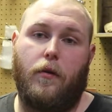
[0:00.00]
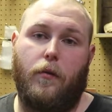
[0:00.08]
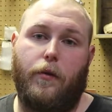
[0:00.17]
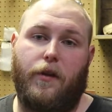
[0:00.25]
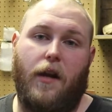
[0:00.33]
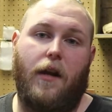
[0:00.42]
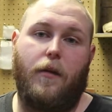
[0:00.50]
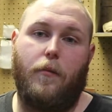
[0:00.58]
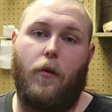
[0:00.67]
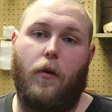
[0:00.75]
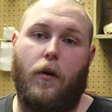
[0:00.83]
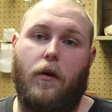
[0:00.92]
with any
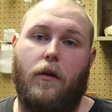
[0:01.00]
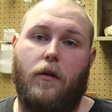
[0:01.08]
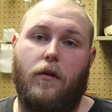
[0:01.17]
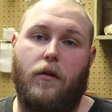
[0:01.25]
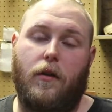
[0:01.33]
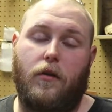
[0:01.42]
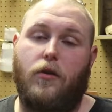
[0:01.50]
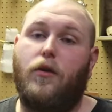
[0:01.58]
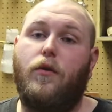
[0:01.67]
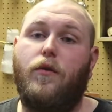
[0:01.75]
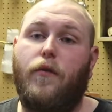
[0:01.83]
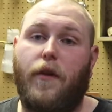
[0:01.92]
more than
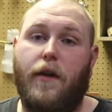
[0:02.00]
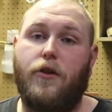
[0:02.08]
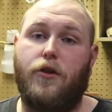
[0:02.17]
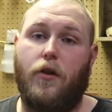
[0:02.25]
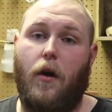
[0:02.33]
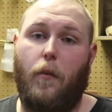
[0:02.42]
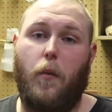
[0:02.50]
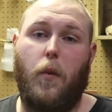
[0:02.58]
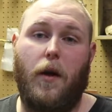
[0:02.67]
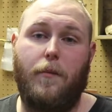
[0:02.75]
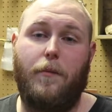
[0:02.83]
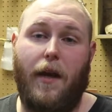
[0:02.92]
2 fish on
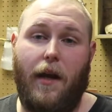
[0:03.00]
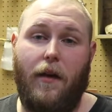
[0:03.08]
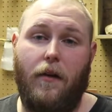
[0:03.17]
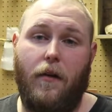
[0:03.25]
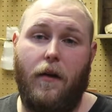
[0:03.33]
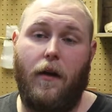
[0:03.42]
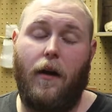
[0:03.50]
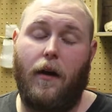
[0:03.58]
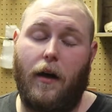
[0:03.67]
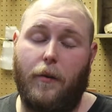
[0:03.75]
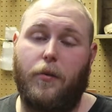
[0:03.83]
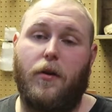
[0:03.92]
one bait,
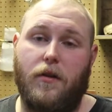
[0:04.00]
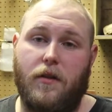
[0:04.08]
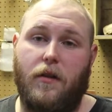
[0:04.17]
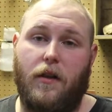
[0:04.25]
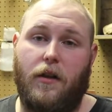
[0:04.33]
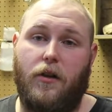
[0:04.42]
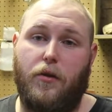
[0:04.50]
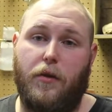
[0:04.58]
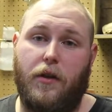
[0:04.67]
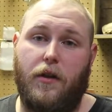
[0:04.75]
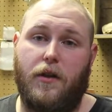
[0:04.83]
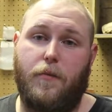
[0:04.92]
I personally think you're doing good.